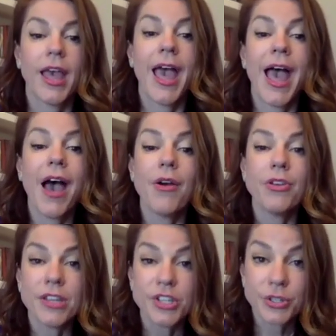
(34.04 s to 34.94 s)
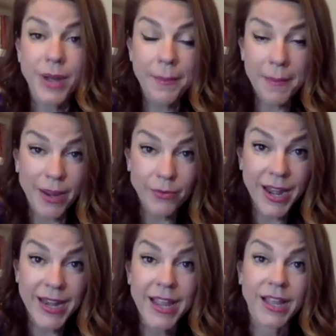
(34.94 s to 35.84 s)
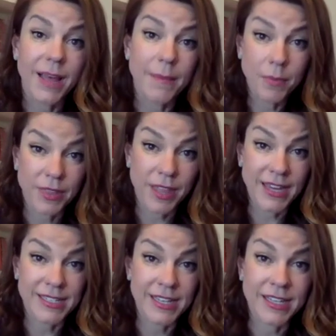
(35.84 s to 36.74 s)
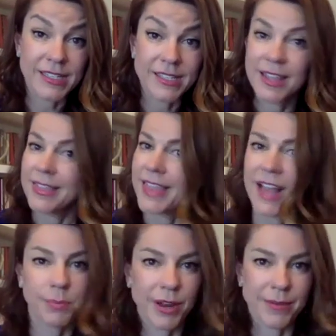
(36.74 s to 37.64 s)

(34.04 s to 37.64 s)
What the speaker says: How you get your mind ready and come up with ideas, that's brain